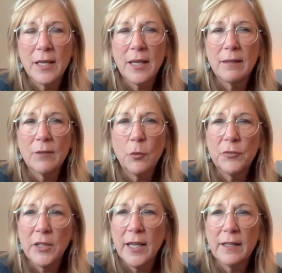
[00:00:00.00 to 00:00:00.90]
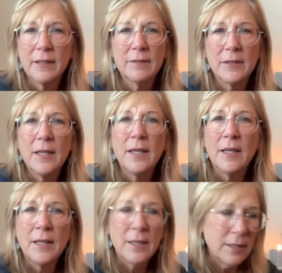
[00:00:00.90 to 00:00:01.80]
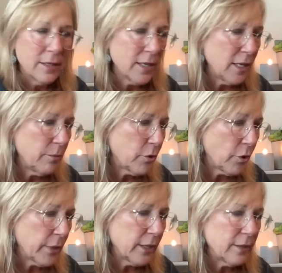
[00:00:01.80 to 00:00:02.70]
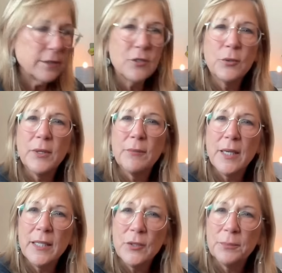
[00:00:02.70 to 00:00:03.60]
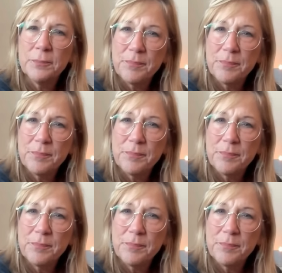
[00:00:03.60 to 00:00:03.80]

And hopefully I can keep growing and doing what I do.